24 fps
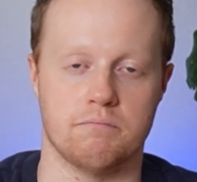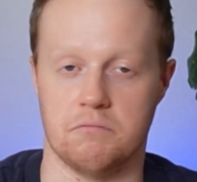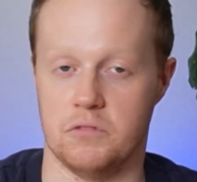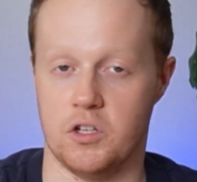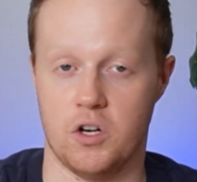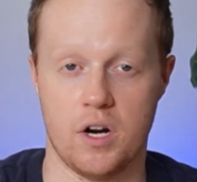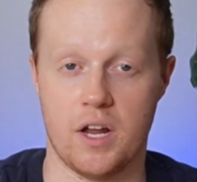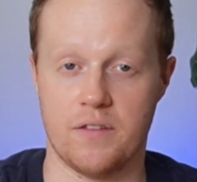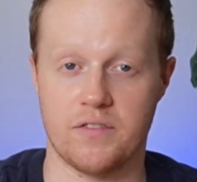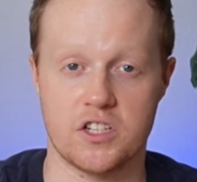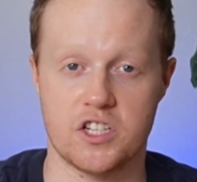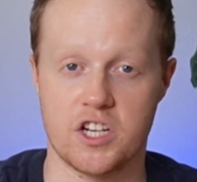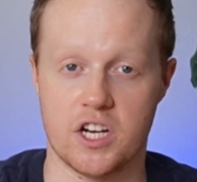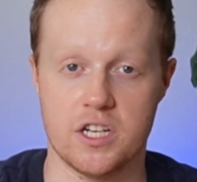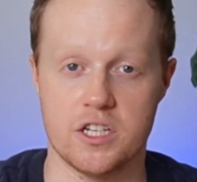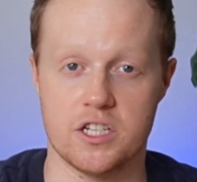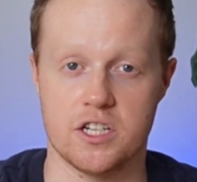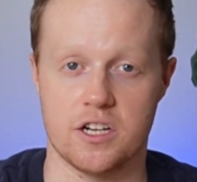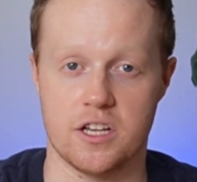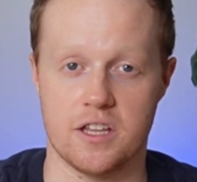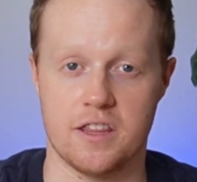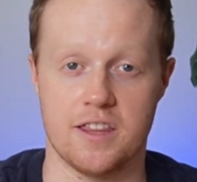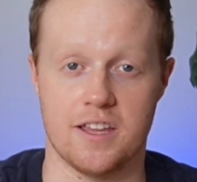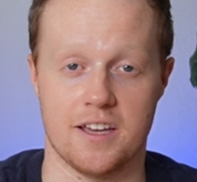You don't have to change
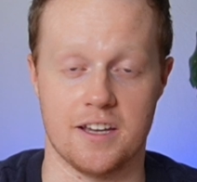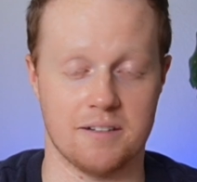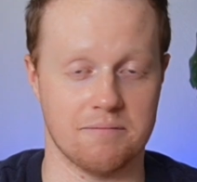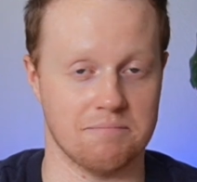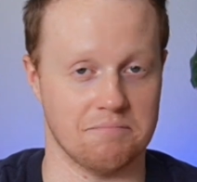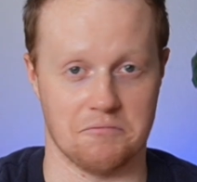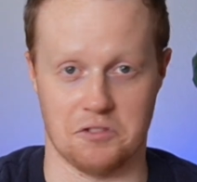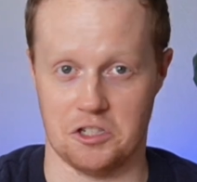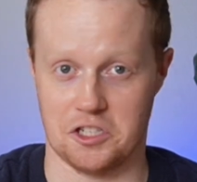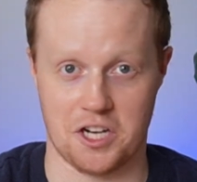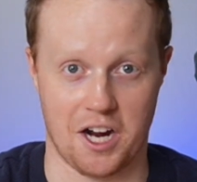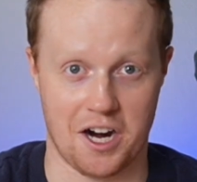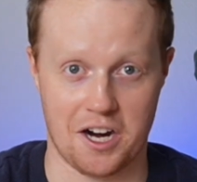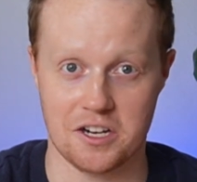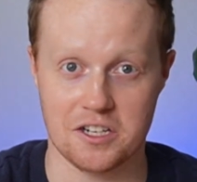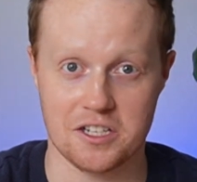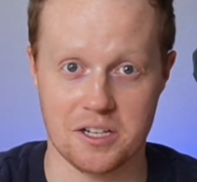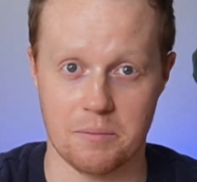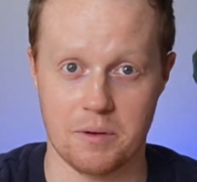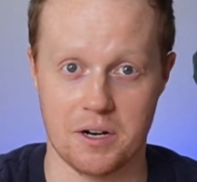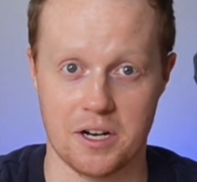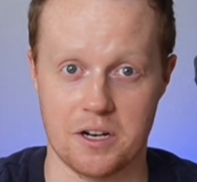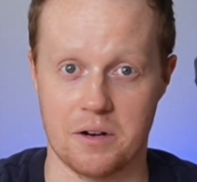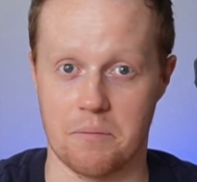anything, just hire
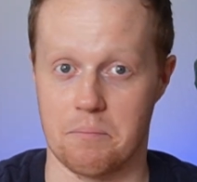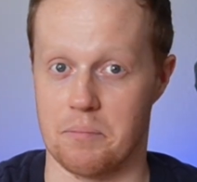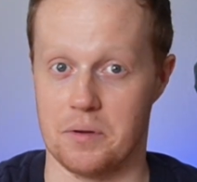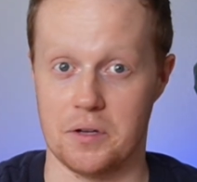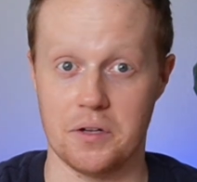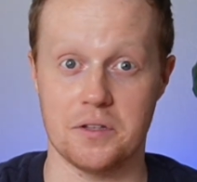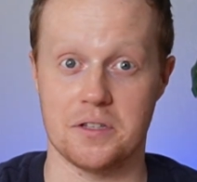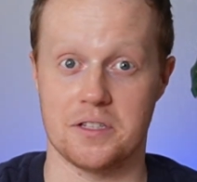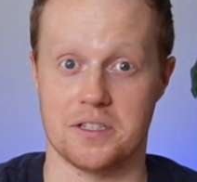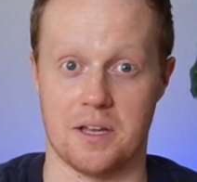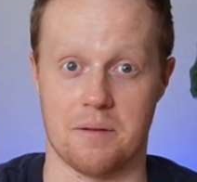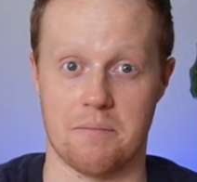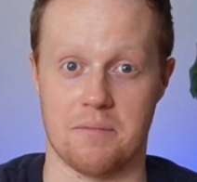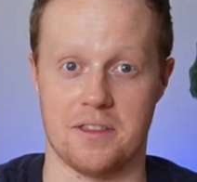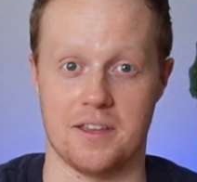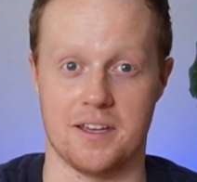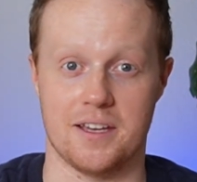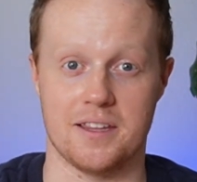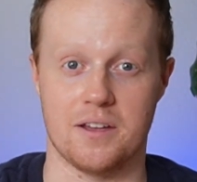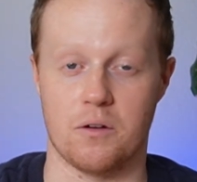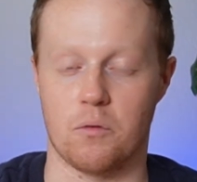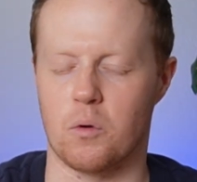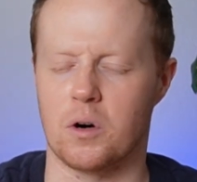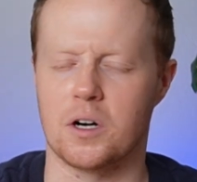somebody to build something
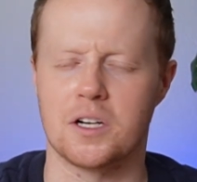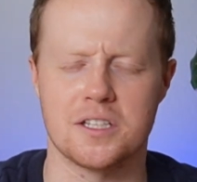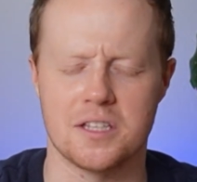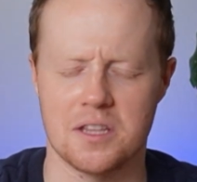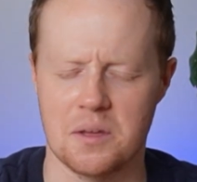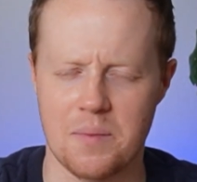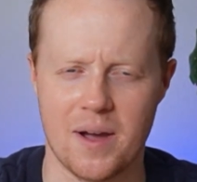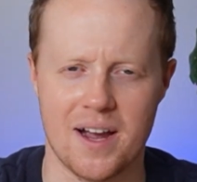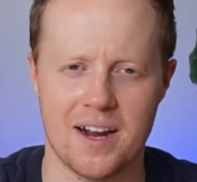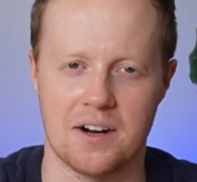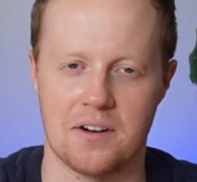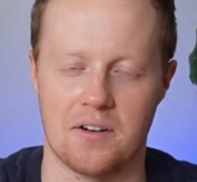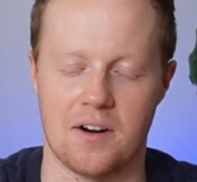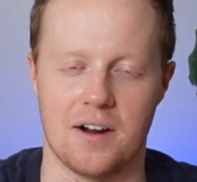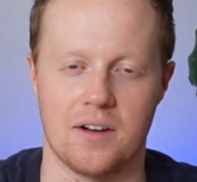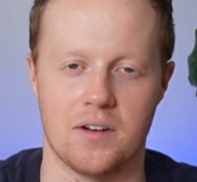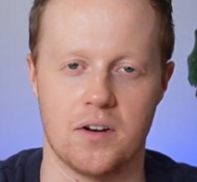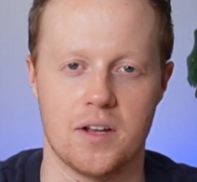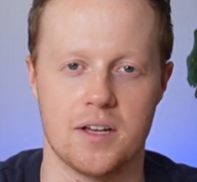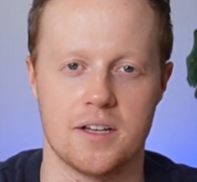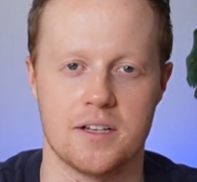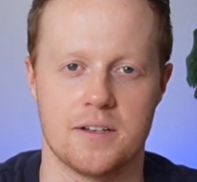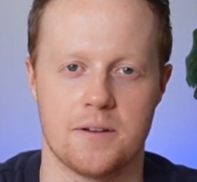that works in the background.